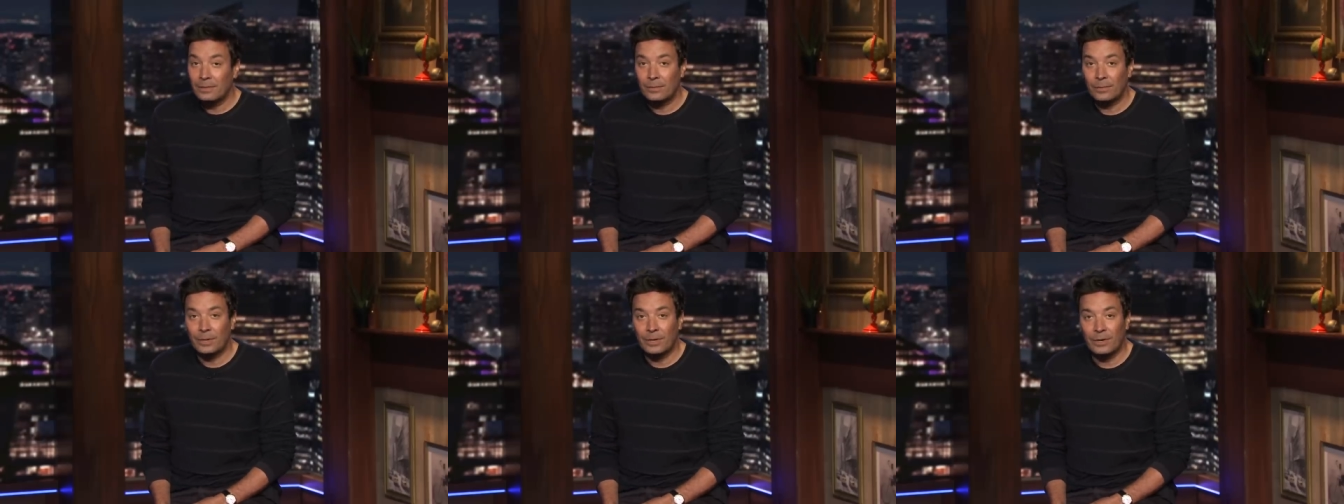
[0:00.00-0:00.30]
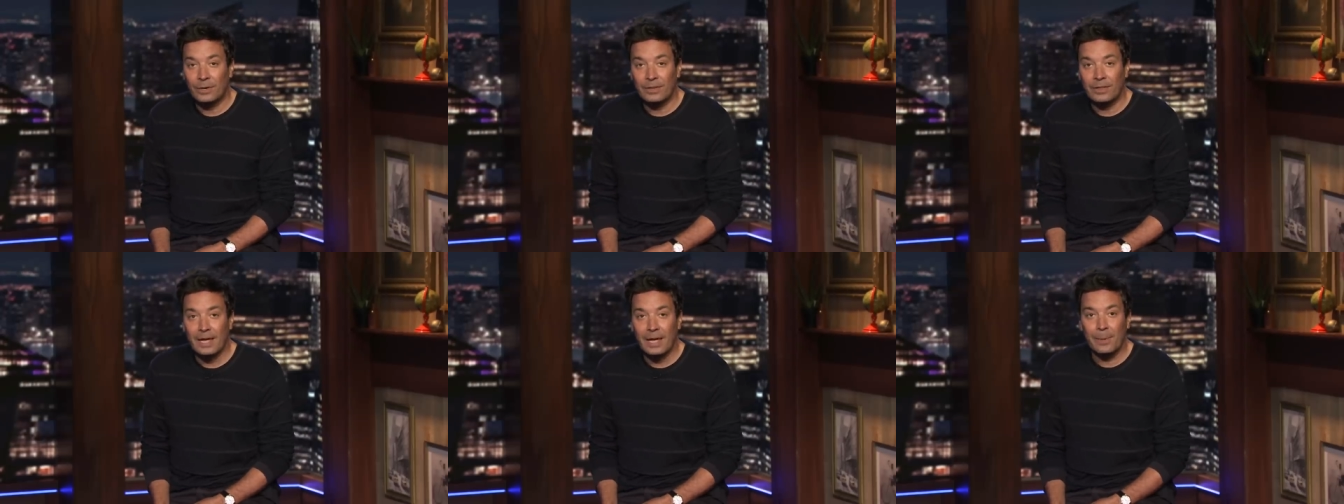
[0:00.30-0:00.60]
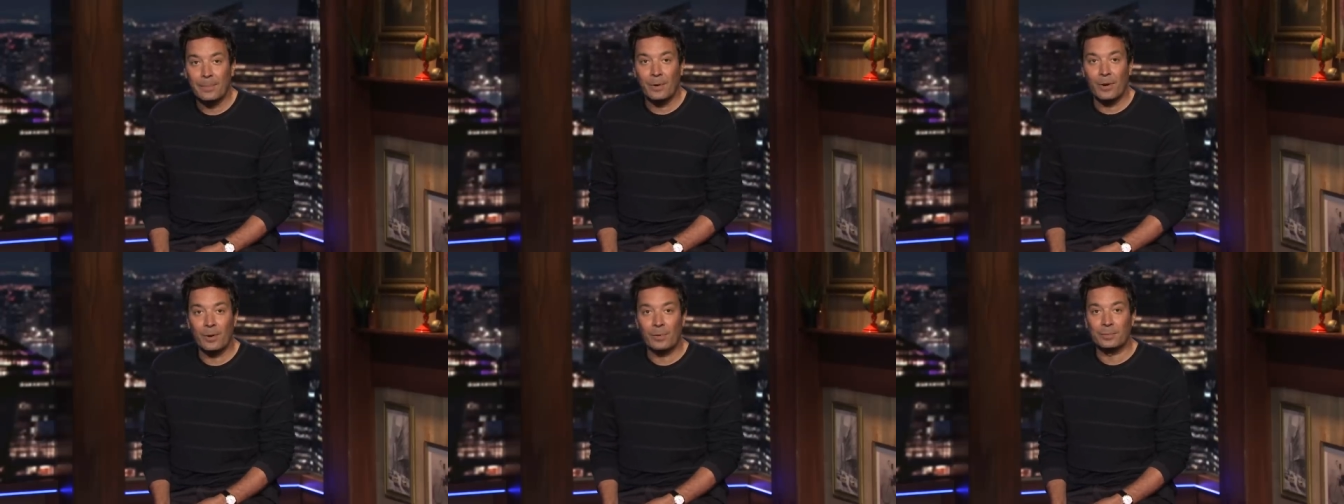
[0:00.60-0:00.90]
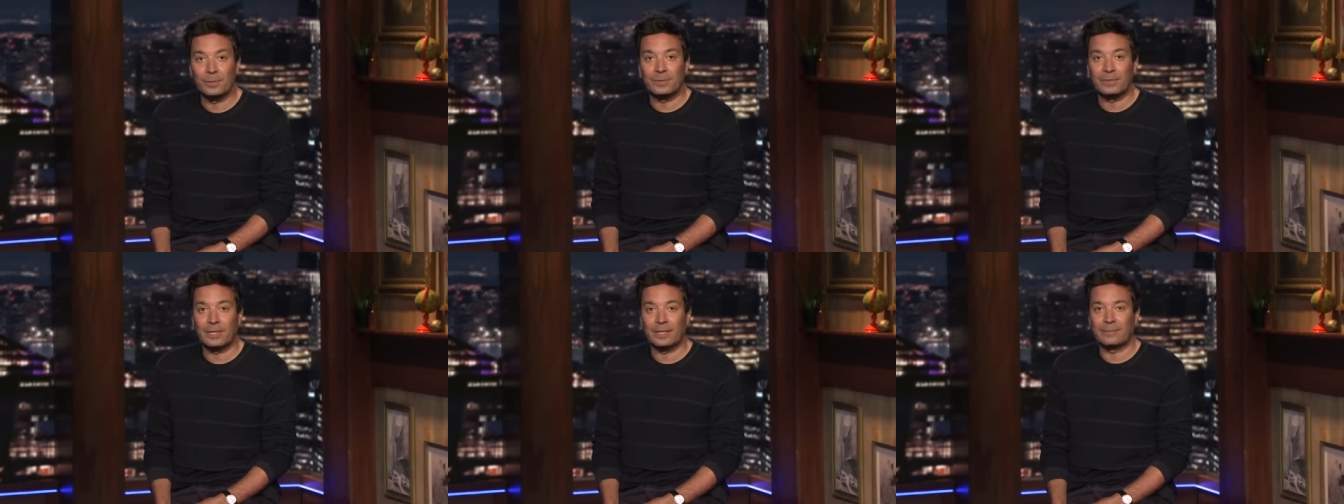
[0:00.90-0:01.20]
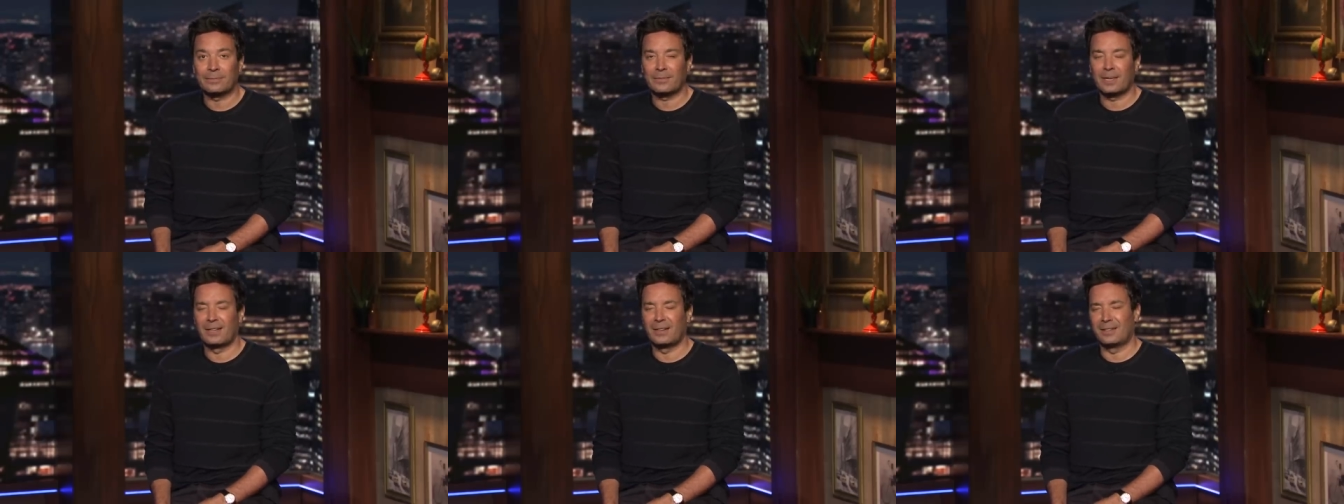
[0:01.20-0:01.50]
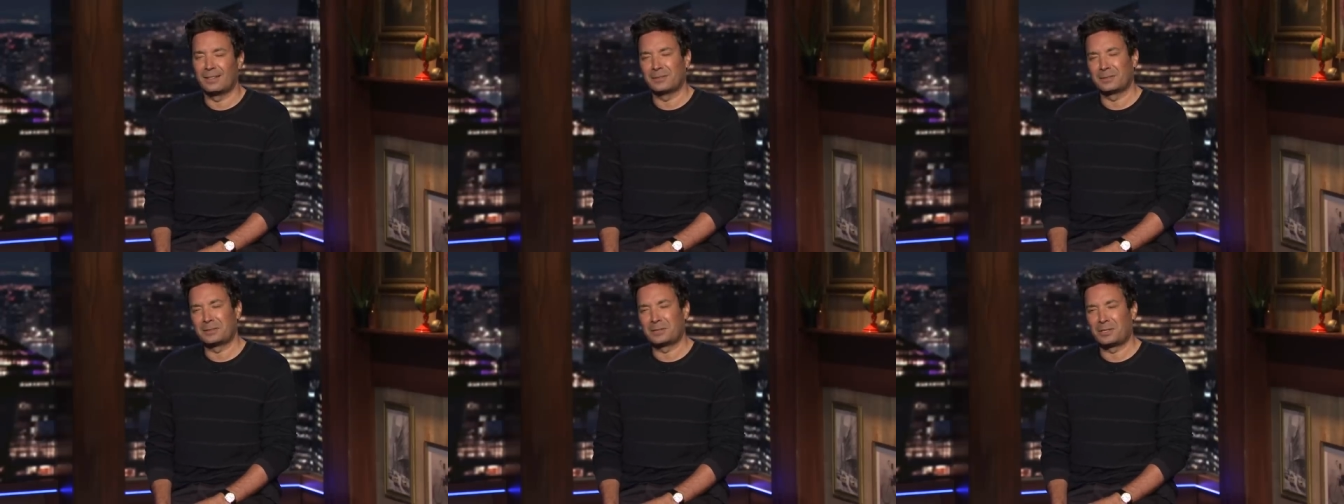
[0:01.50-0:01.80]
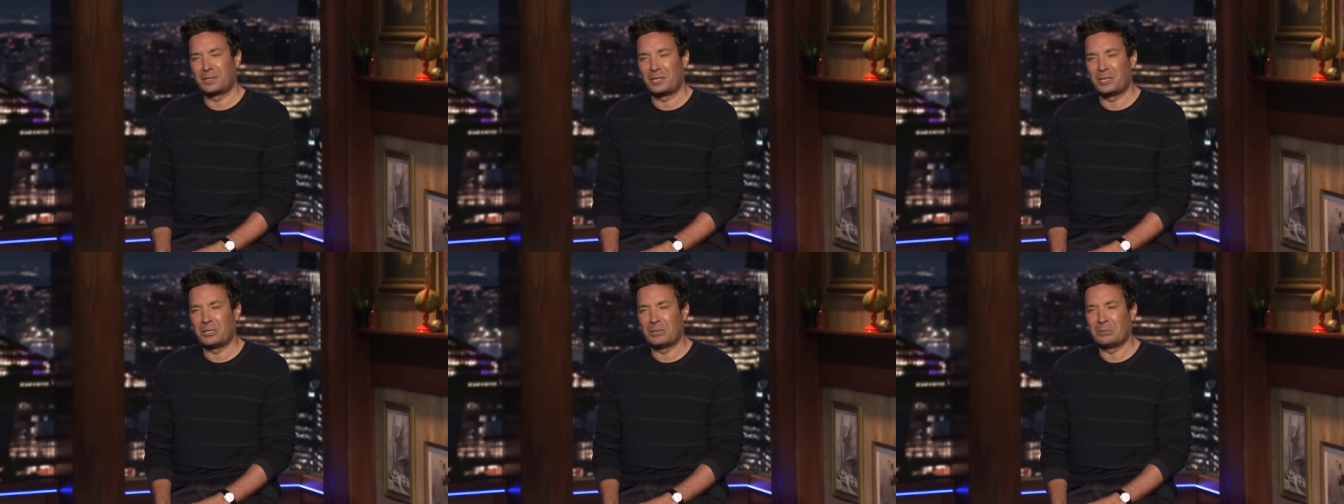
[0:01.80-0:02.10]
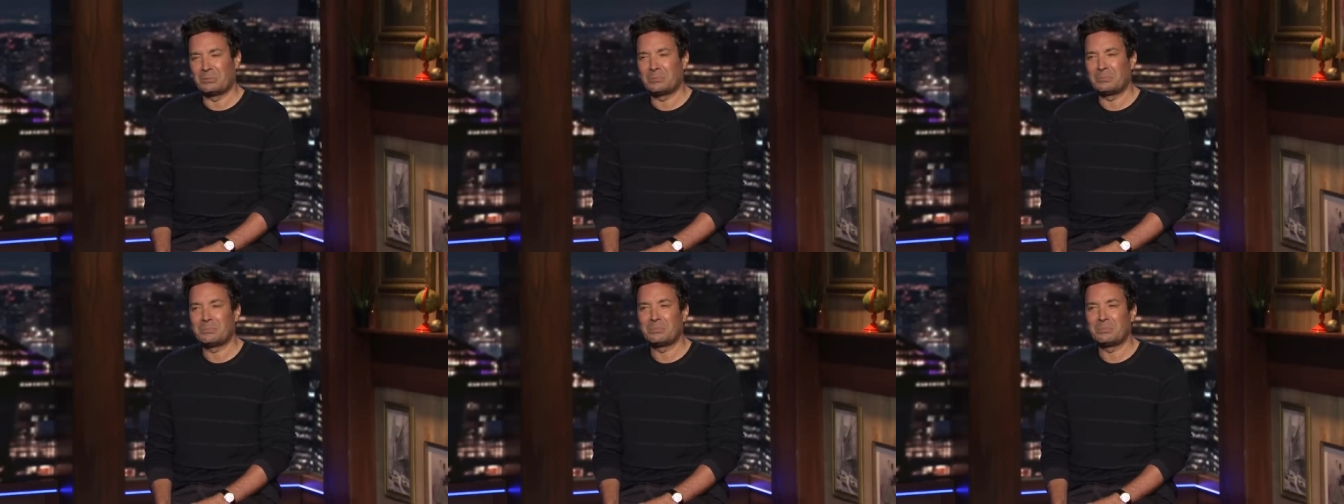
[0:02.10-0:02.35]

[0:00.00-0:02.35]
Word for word: When he heard that, Mahomes was like, oh, that's cute.